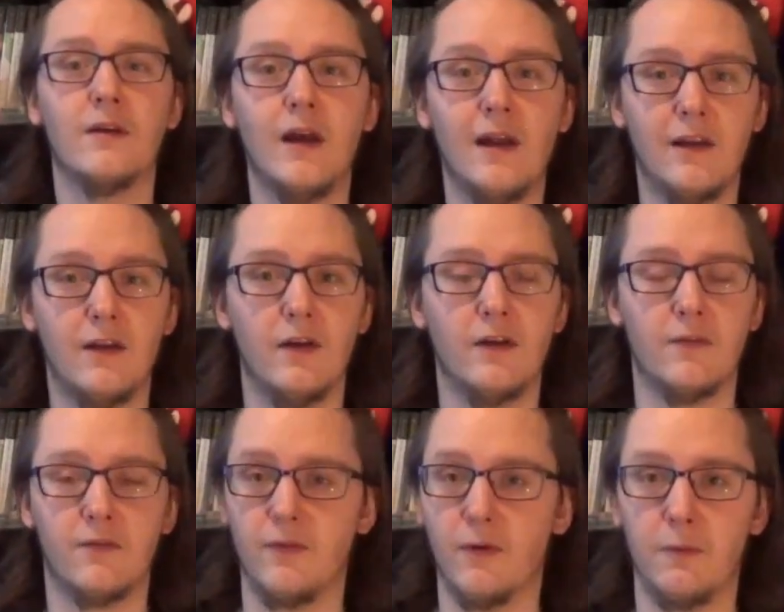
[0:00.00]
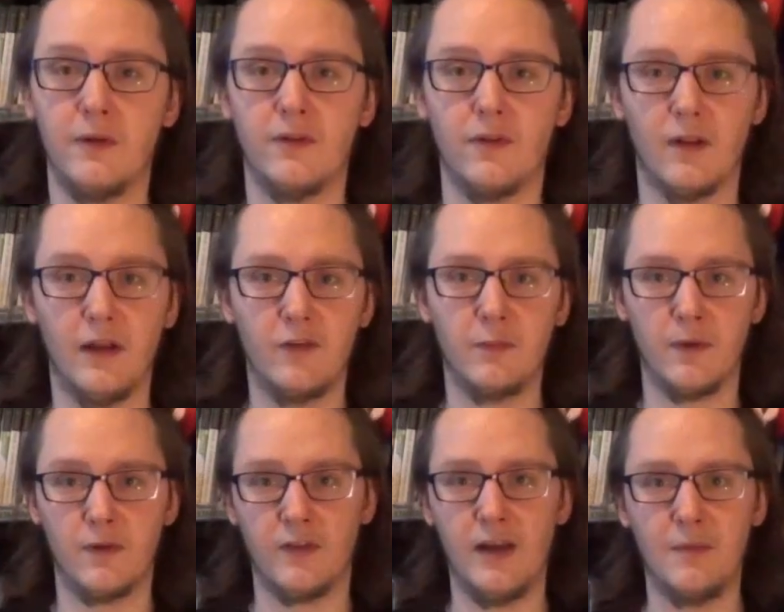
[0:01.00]
had a lot of original
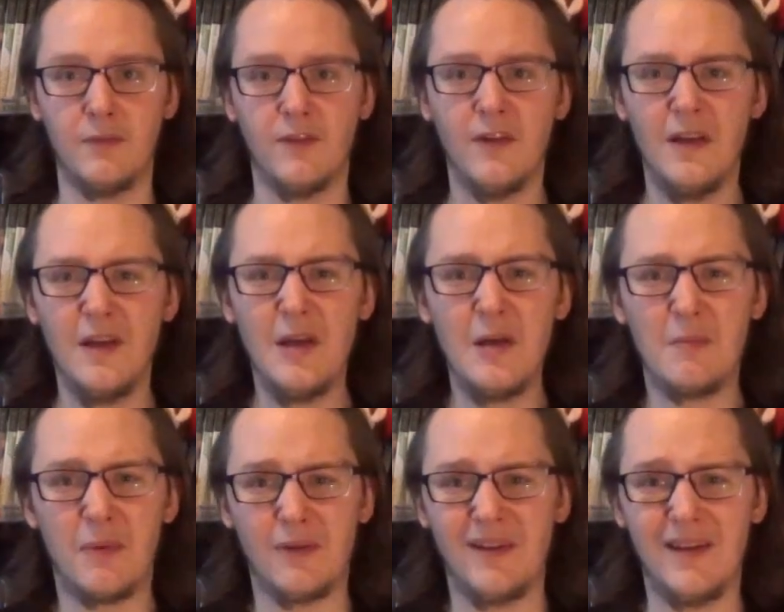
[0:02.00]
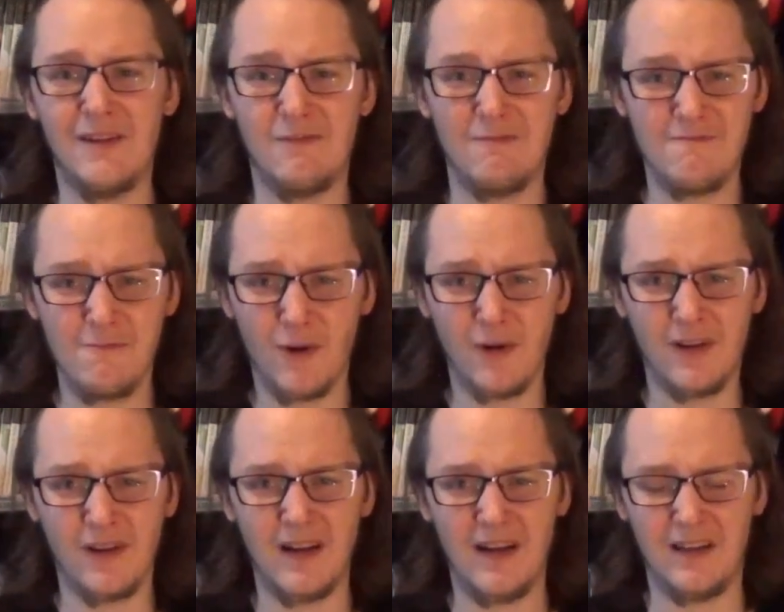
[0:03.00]
Xbox games, but they
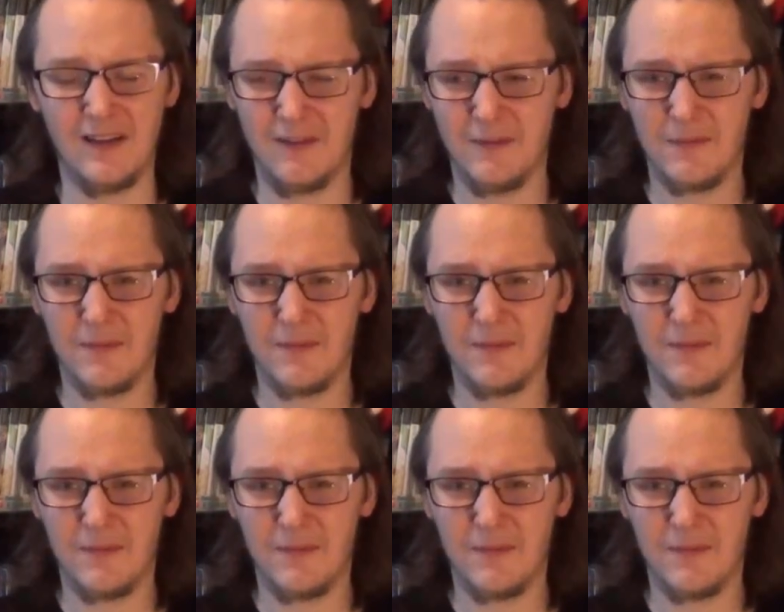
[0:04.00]
wanted like